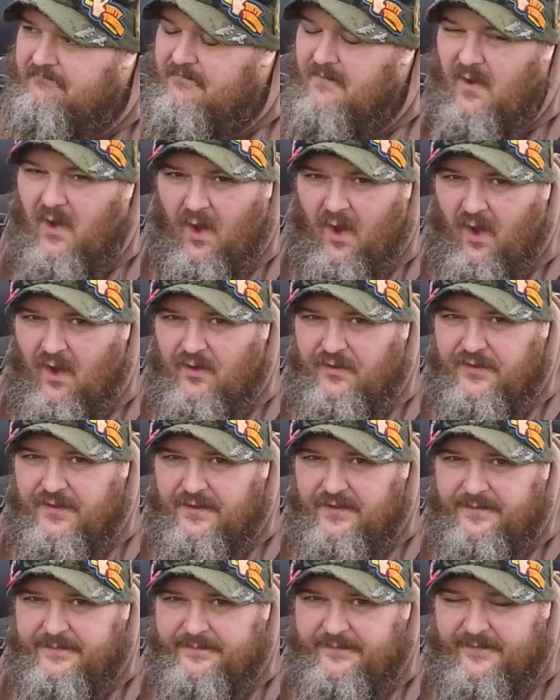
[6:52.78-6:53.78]
Odd,
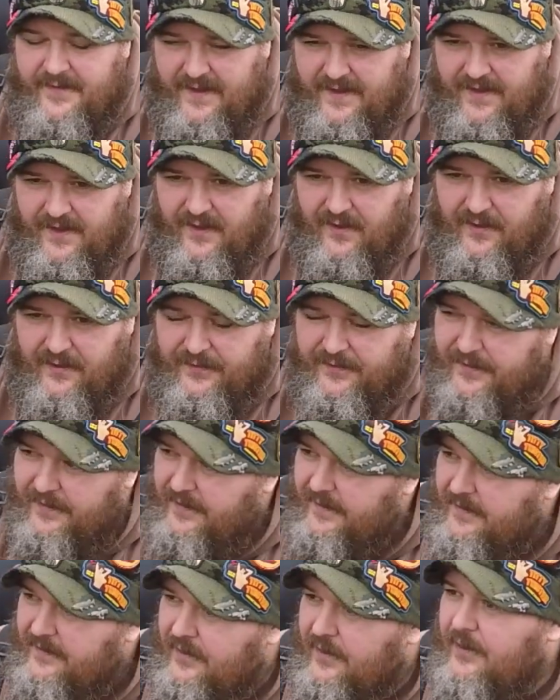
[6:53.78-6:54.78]
very odd.
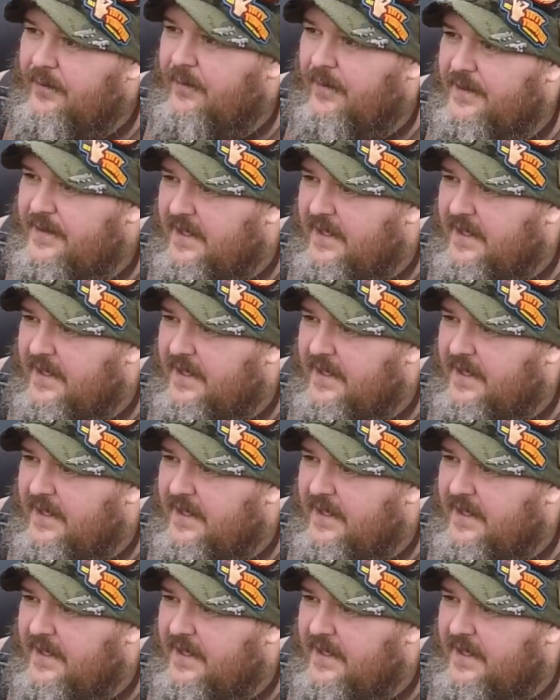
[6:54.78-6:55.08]
Don't know what's